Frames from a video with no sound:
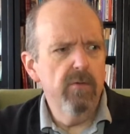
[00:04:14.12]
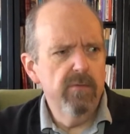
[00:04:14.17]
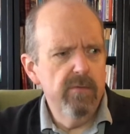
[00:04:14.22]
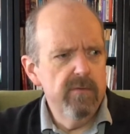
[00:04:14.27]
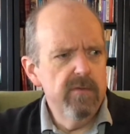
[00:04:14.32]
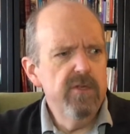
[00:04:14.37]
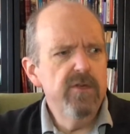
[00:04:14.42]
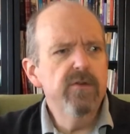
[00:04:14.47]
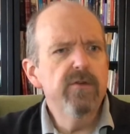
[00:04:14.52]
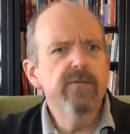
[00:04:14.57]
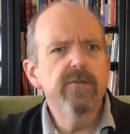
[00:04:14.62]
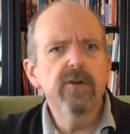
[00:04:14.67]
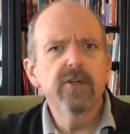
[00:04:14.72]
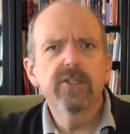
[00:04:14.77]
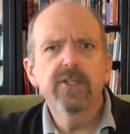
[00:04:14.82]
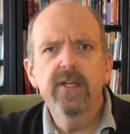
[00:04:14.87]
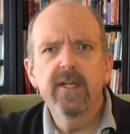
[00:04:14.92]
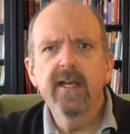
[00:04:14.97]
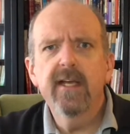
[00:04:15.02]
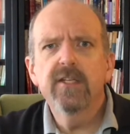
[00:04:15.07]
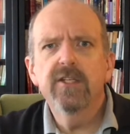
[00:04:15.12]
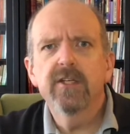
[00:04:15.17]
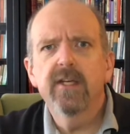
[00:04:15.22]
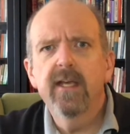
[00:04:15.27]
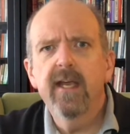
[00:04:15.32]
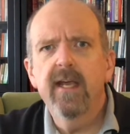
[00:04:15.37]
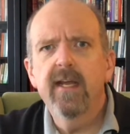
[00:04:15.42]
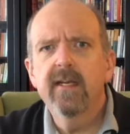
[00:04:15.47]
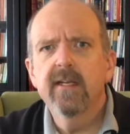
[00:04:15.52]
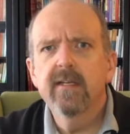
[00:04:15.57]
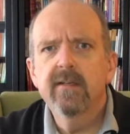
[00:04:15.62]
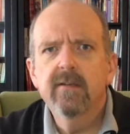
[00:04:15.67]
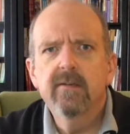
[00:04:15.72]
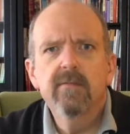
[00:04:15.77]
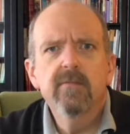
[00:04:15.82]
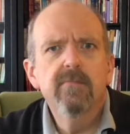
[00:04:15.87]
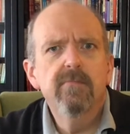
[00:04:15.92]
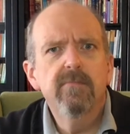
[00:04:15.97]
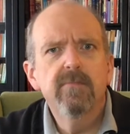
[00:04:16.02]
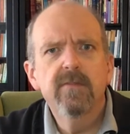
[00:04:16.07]
university
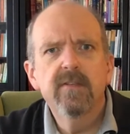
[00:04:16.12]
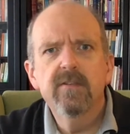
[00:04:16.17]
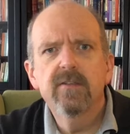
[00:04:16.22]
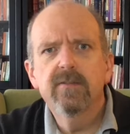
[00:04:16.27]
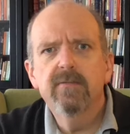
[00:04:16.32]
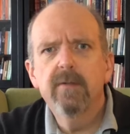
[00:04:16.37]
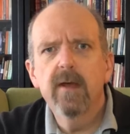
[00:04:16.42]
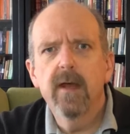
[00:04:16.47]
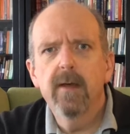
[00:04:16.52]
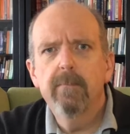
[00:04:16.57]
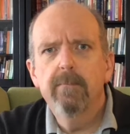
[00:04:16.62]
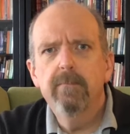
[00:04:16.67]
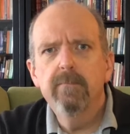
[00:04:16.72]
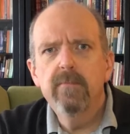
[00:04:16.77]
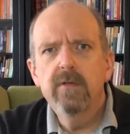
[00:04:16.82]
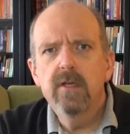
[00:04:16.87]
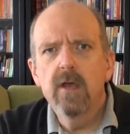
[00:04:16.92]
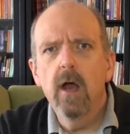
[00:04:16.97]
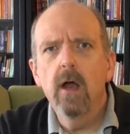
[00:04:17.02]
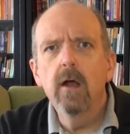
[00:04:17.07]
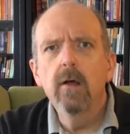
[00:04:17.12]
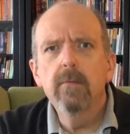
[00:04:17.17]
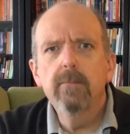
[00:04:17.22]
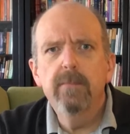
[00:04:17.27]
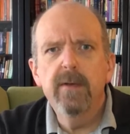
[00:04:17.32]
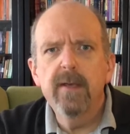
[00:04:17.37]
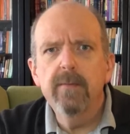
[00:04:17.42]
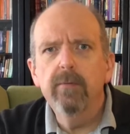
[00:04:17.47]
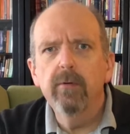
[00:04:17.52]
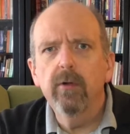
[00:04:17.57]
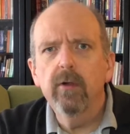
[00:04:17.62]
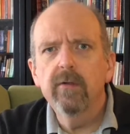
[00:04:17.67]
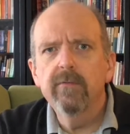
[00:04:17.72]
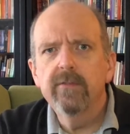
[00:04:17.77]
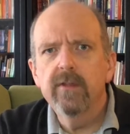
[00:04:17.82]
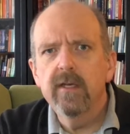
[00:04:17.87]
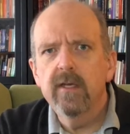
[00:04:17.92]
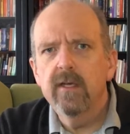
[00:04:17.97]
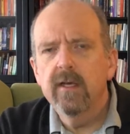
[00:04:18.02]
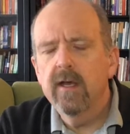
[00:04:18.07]
educated young people of
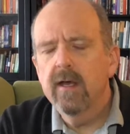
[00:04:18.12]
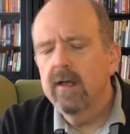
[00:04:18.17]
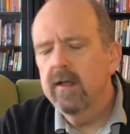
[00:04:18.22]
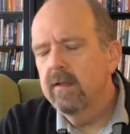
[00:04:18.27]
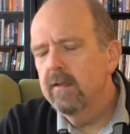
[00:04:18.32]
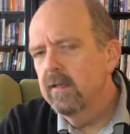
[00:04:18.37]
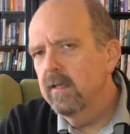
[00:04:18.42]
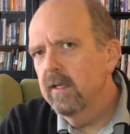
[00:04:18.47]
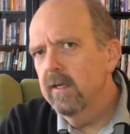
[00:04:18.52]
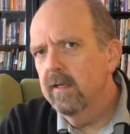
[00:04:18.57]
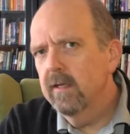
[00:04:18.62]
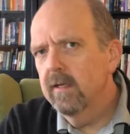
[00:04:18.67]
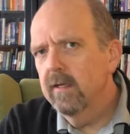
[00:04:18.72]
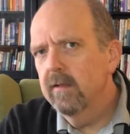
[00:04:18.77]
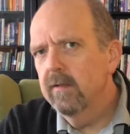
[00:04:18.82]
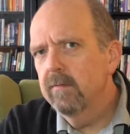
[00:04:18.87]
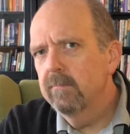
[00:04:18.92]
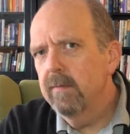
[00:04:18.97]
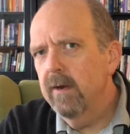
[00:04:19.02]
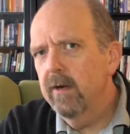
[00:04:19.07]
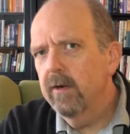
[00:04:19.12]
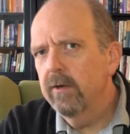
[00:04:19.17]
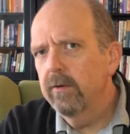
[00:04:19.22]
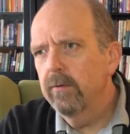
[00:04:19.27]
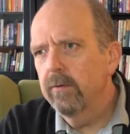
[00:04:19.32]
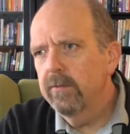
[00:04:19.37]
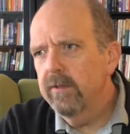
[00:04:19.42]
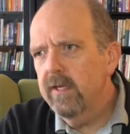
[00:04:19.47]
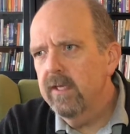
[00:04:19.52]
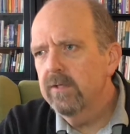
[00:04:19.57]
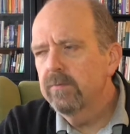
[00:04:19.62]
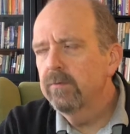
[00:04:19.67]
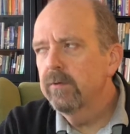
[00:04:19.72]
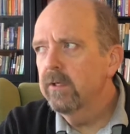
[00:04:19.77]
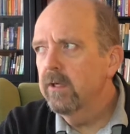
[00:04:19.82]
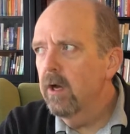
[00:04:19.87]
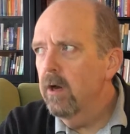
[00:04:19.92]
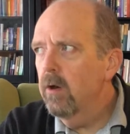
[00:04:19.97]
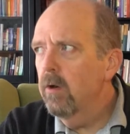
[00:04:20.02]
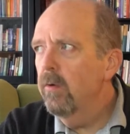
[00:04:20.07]
the American Northeast would
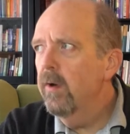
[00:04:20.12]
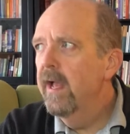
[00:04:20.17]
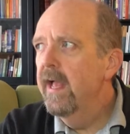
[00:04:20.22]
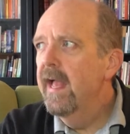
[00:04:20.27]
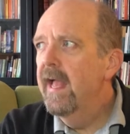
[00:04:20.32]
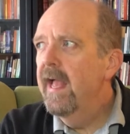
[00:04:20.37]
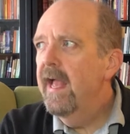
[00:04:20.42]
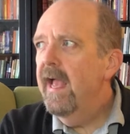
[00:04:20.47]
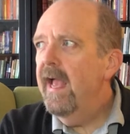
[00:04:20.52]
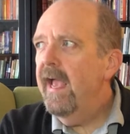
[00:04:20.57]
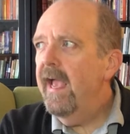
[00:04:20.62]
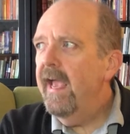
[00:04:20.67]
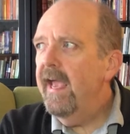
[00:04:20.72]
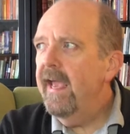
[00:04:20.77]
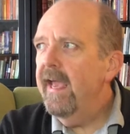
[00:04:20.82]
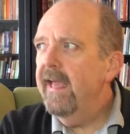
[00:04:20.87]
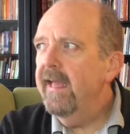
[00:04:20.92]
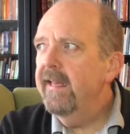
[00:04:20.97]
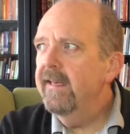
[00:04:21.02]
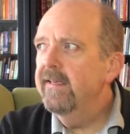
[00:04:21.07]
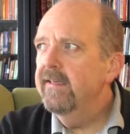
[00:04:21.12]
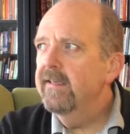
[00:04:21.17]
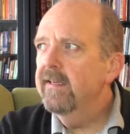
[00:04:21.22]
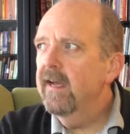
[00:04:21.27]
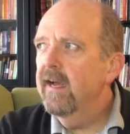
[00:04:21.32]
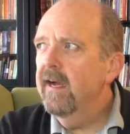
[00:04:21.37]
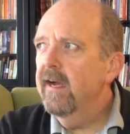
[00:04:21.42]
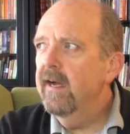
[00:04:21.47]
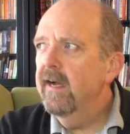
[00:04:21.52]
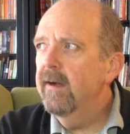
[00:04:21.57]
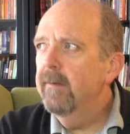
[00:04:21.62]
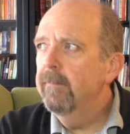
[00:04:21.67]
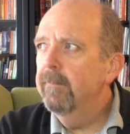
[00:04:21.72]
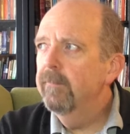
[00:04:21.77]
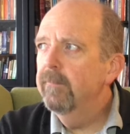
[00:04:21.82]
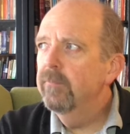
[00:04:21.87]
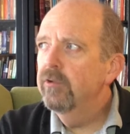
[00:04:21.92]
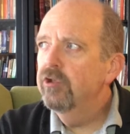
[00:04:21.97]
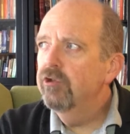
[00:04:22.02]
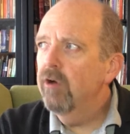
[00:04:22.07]
go and
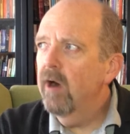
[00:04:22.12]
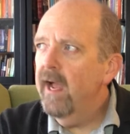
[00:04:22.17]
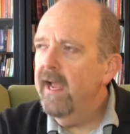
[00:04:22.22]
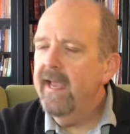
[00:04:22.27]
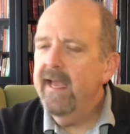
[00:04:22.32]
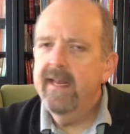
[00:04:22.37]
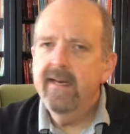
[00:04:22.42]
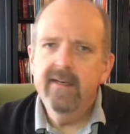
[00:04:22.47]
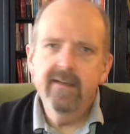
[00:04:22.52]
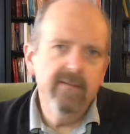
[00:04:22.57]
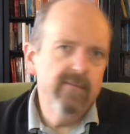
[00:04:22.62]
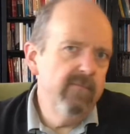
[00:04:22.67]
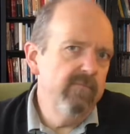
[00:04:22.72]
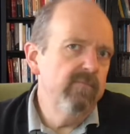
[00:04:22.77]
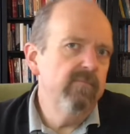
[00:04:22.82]
try and